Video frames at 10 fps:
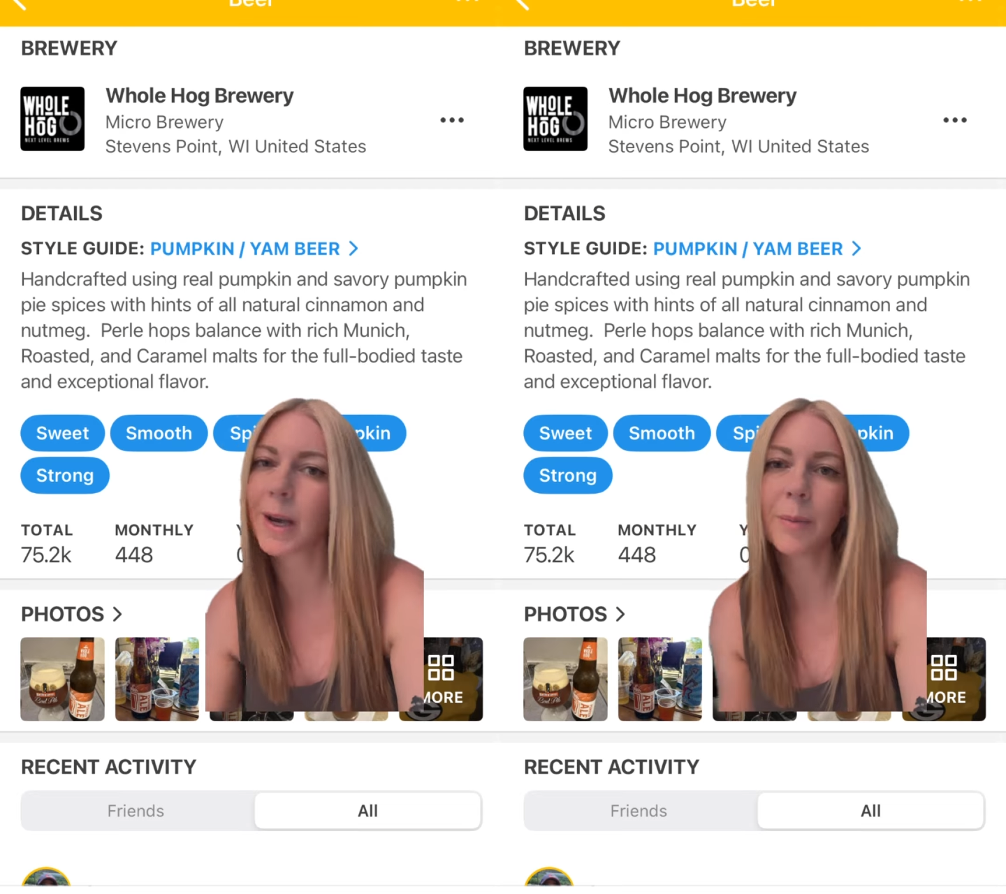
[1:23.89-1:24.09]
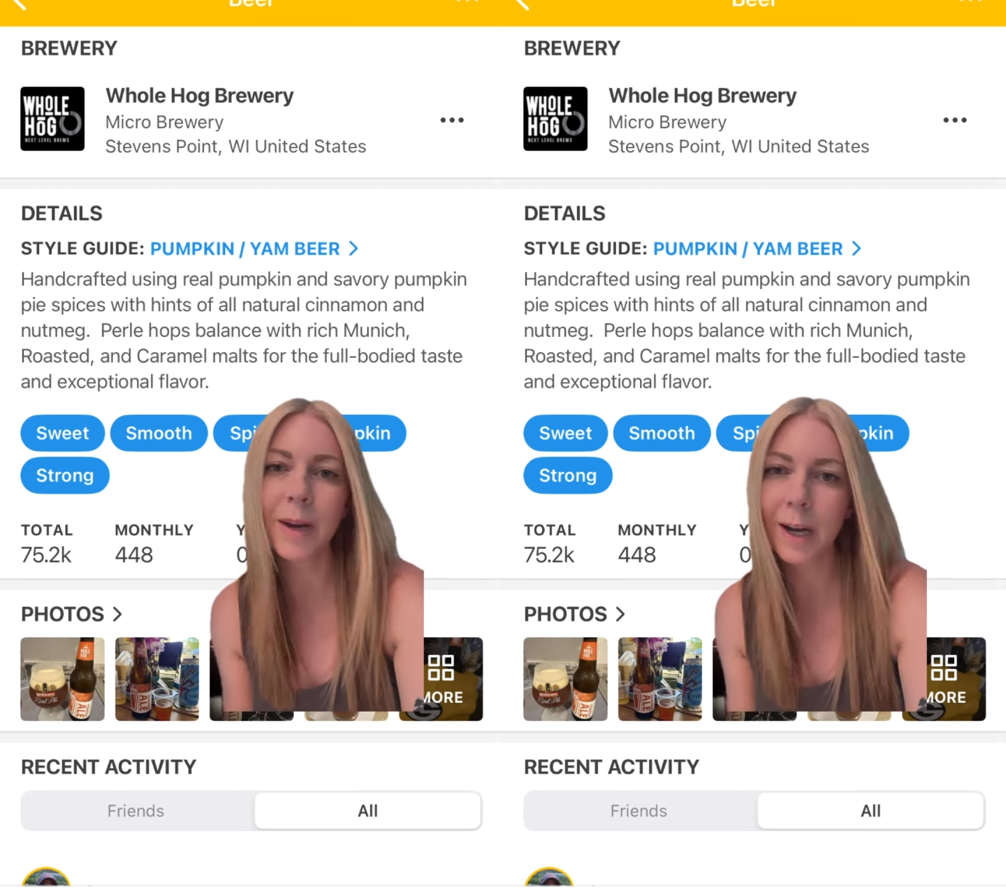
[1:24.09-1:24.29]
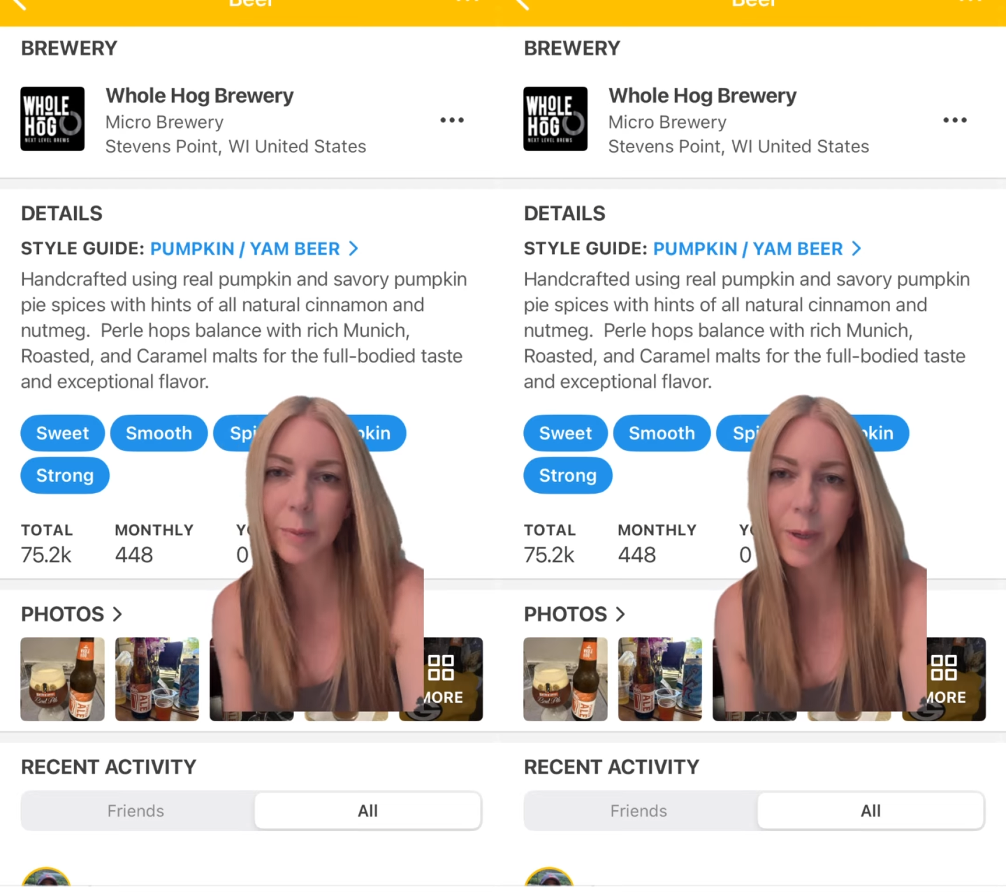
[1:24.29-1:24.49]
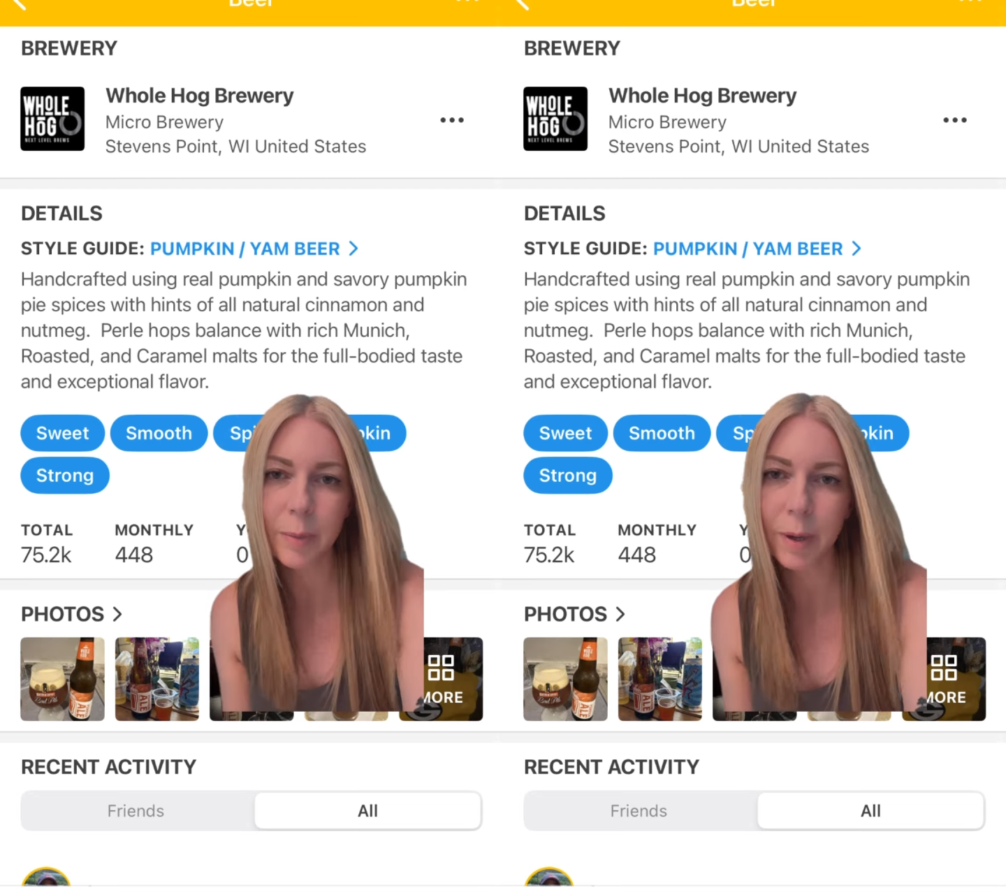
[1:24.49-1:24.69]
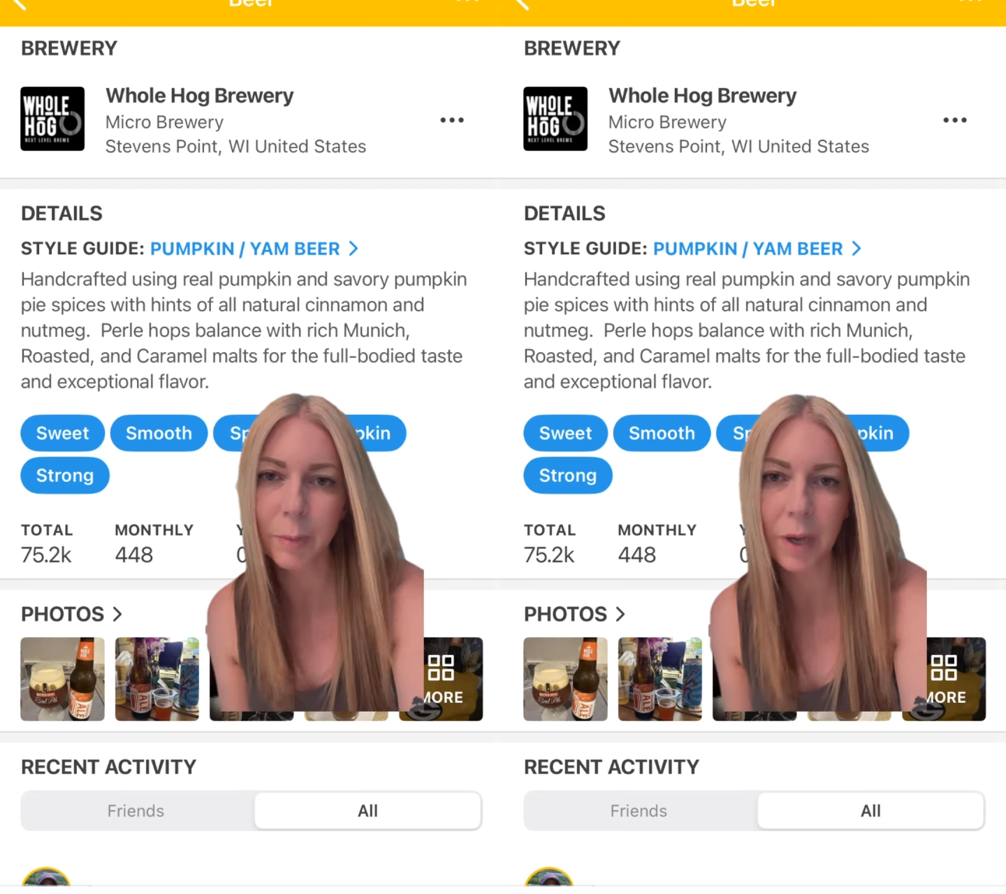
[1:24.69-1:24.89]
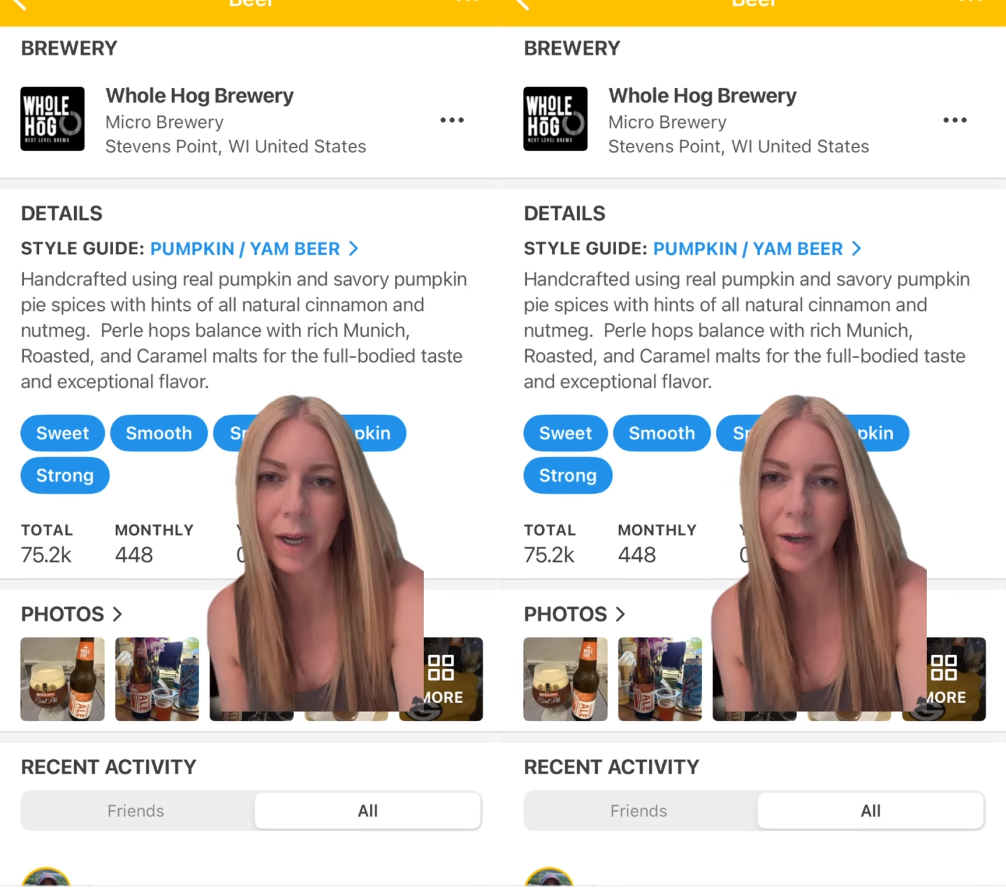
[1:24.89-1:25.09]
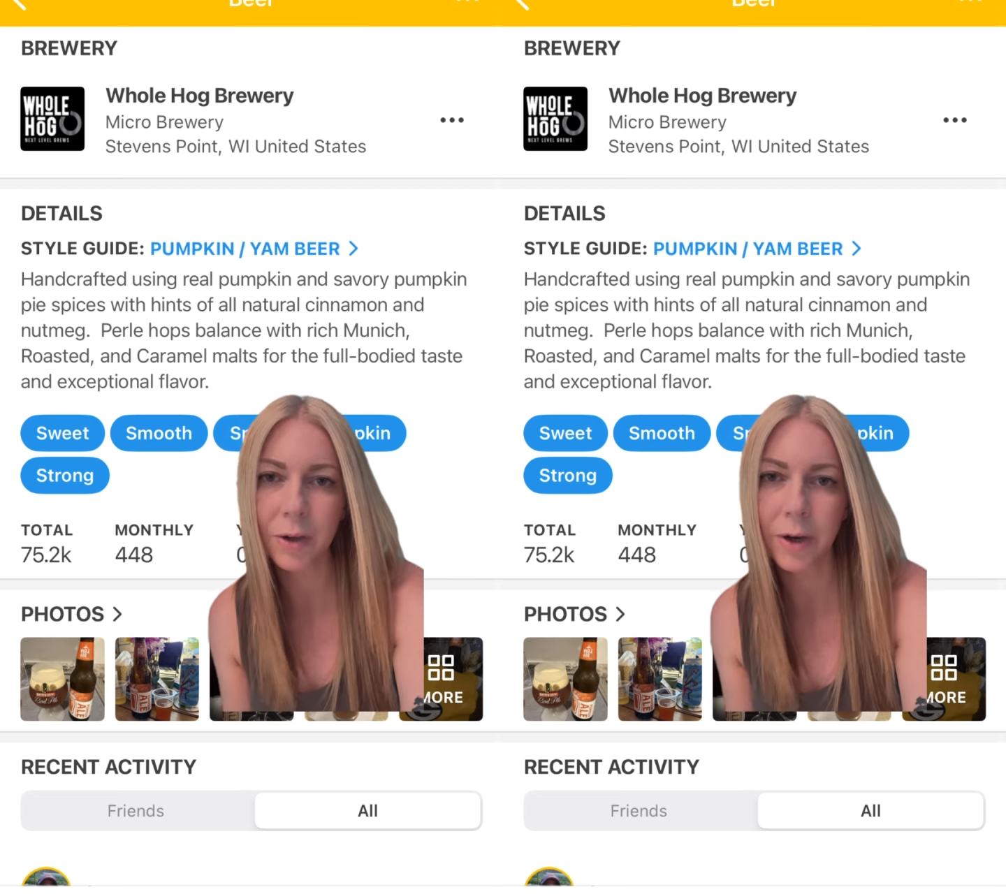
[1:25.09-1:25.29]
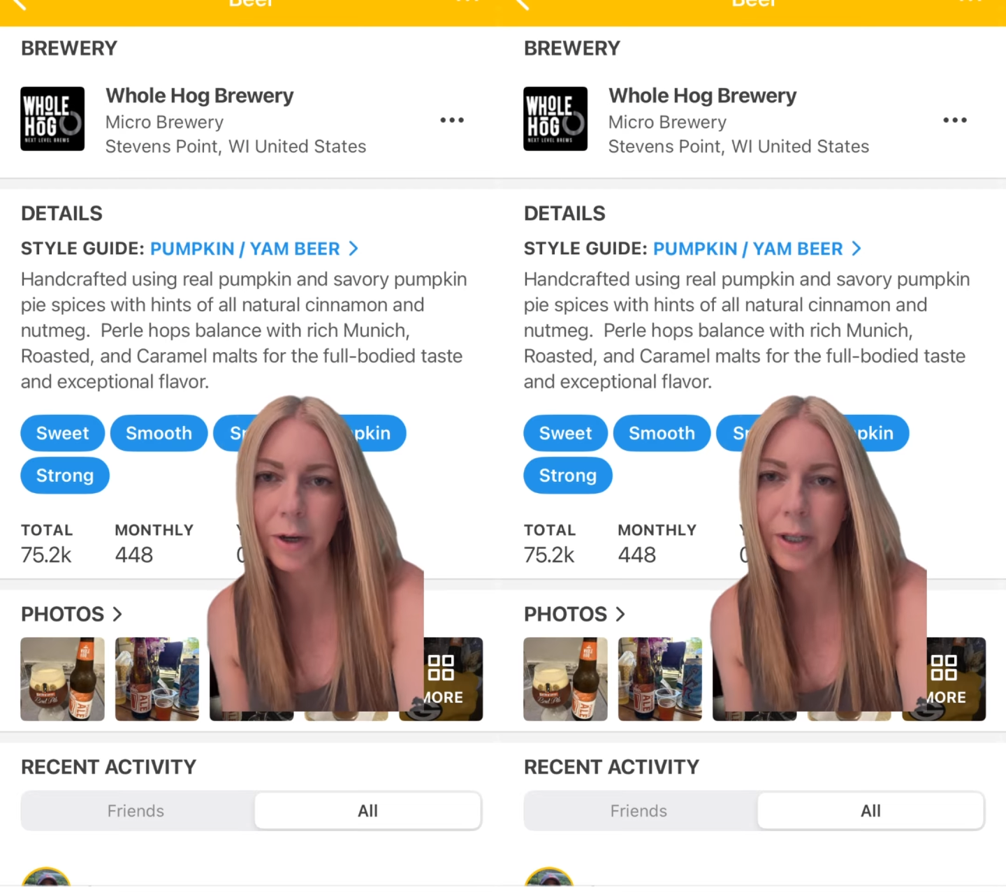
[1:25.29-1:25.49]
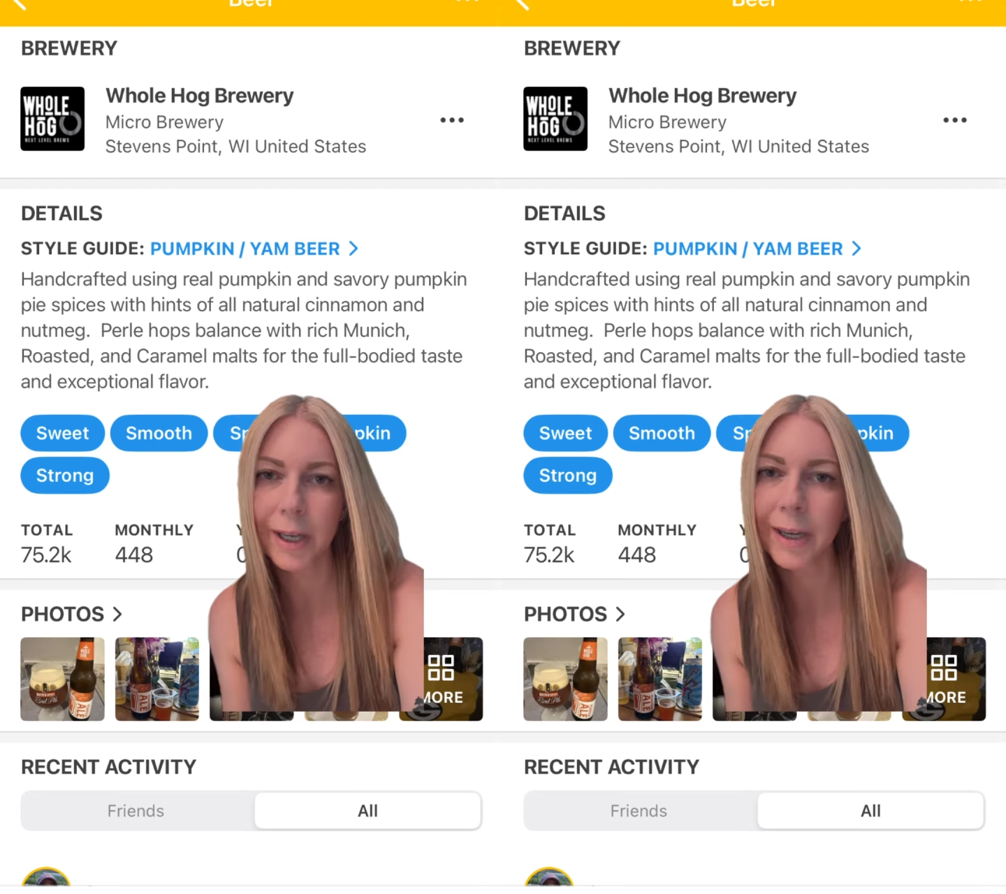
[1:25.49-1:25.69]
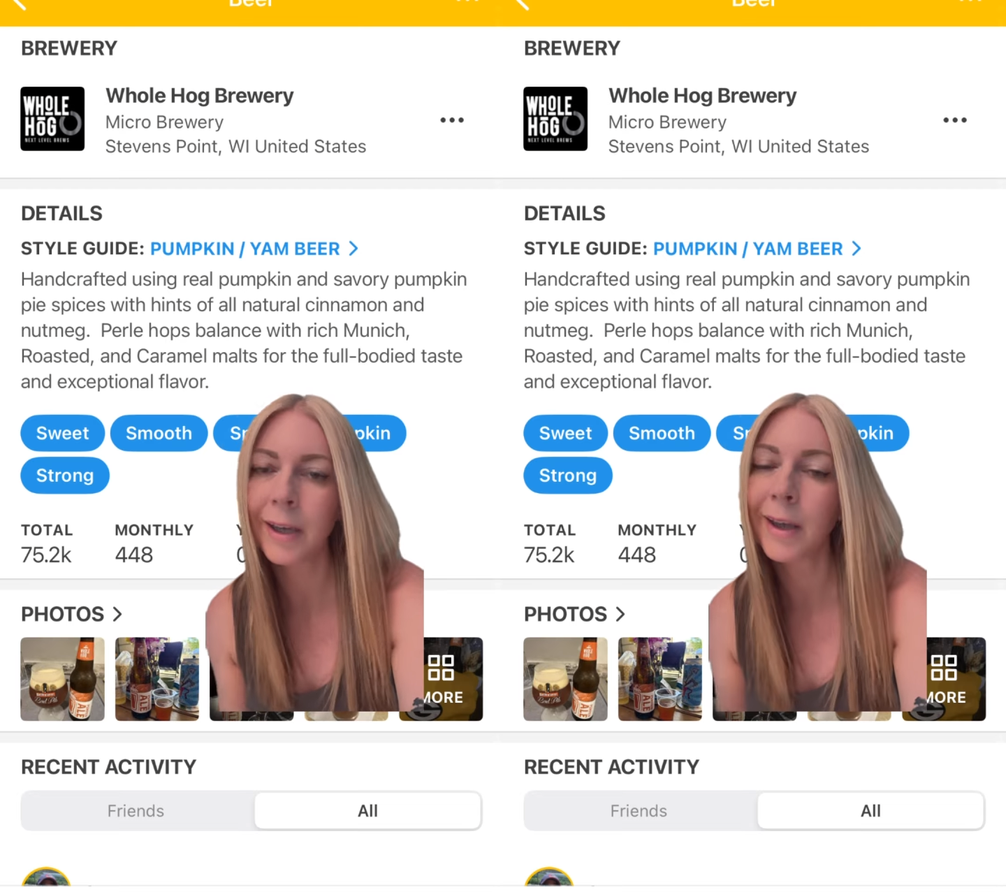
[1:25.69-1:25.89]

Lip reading: I'm not a big pumpkin ale girly,